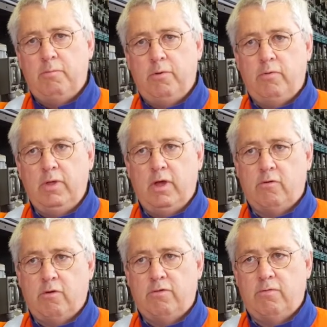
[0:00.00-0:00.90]
We're building
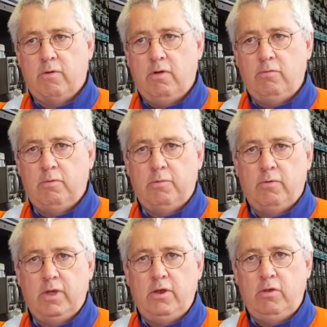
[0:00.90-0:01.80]
across the road, we're
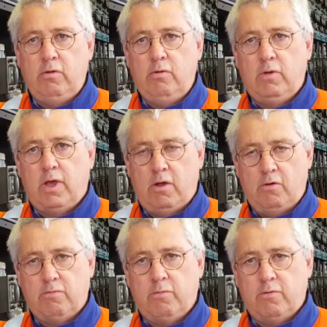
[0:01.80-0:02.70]
building a new
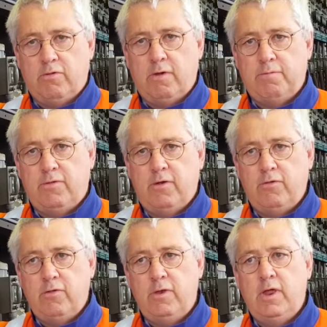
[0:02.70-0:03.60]
Carisbrook
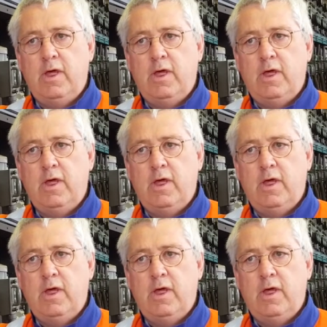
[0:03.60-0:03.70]
substation